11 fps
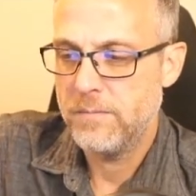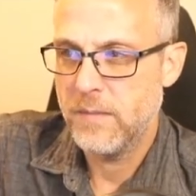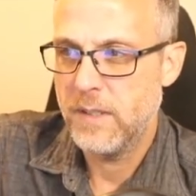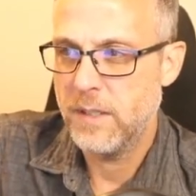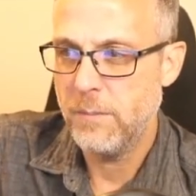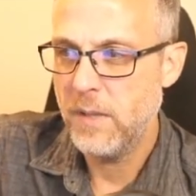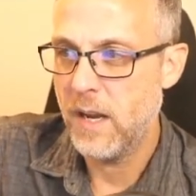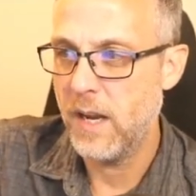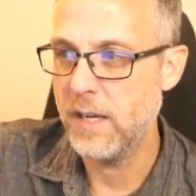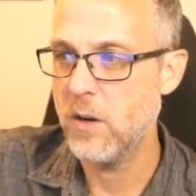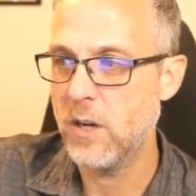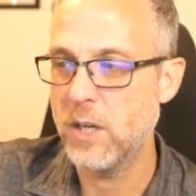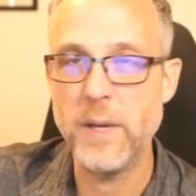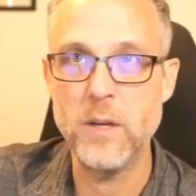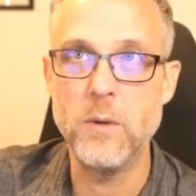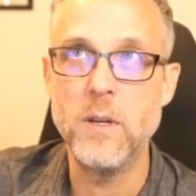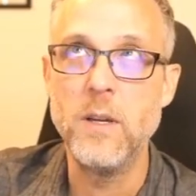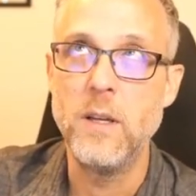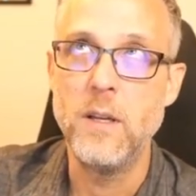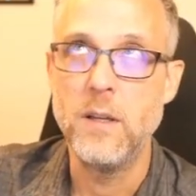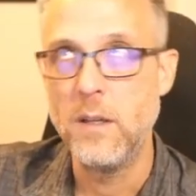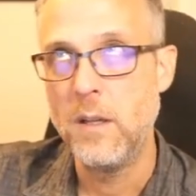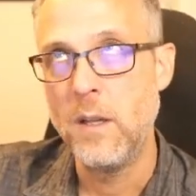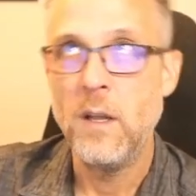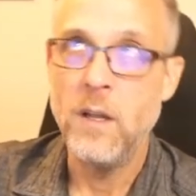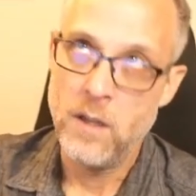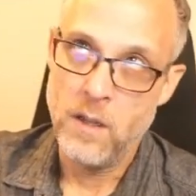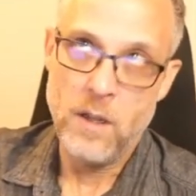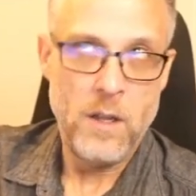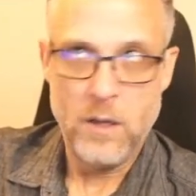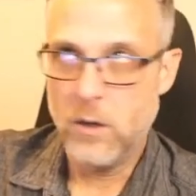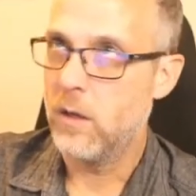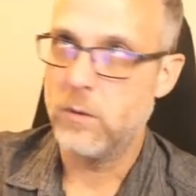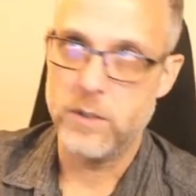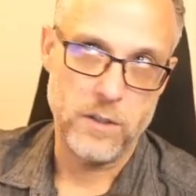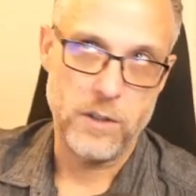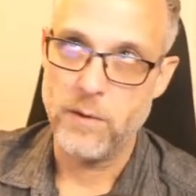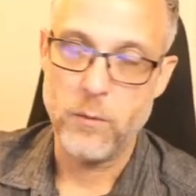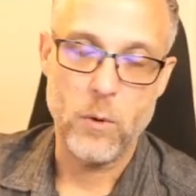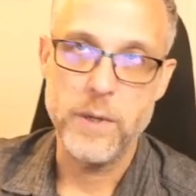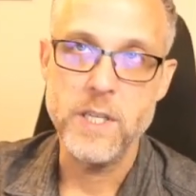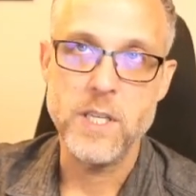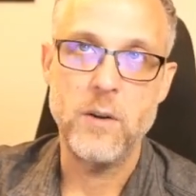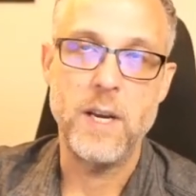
Something I talked about, it was 3 or 4 weeks ago